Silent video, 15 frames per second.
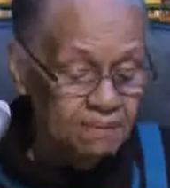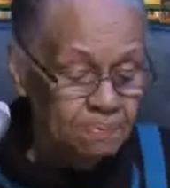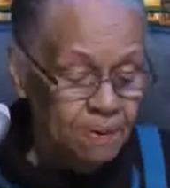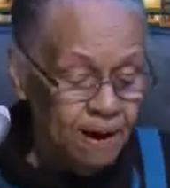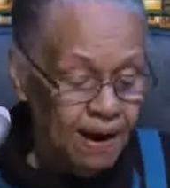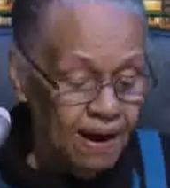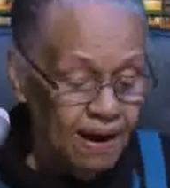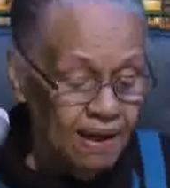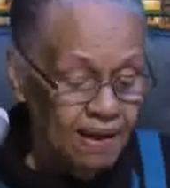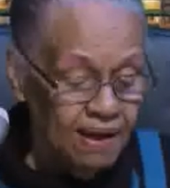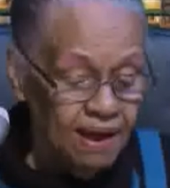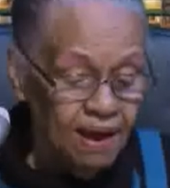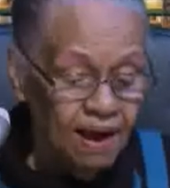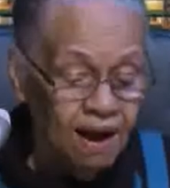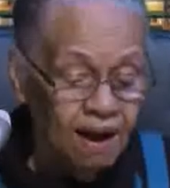applied.
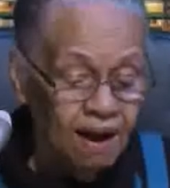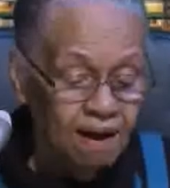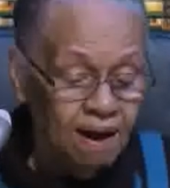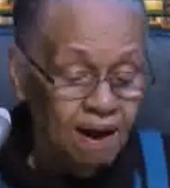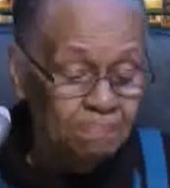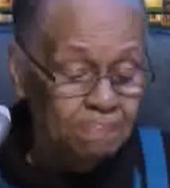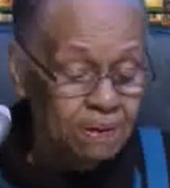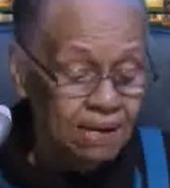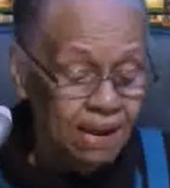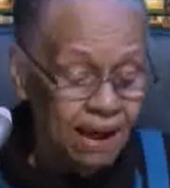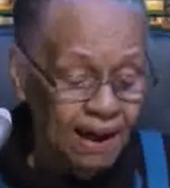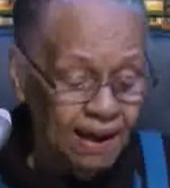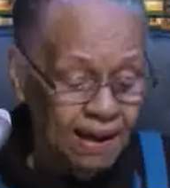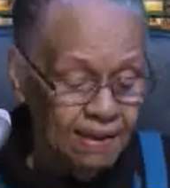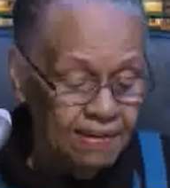Uh,
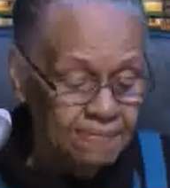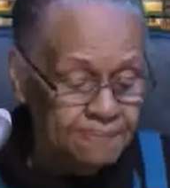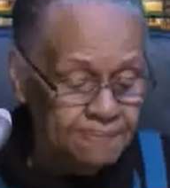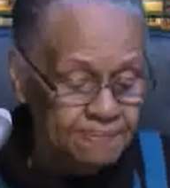applied.